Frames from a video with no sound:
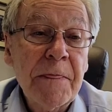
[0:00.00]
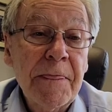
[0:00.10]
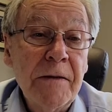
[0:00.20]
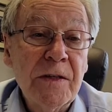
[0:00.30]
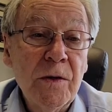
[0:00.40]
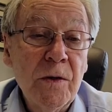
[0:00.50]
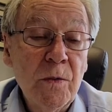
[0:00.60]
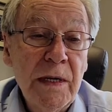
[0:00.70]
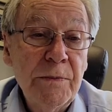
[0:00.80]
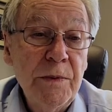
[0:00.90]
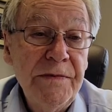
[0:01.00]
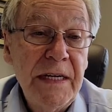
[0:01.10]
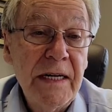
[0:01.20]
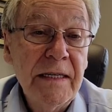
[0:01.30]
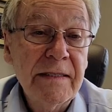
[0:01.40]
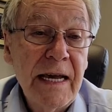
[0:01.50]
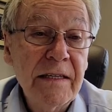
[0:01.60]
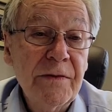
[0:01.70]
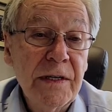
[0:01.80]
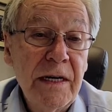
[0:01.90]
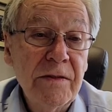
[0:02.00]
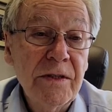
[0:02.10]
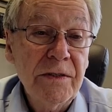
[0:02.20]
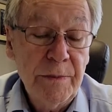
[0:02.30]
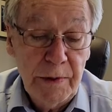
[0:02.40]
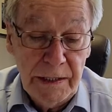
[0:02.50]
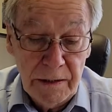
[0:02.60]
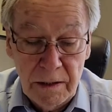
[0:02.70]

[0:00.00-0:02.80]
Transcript: So what we've done is ask for council to bring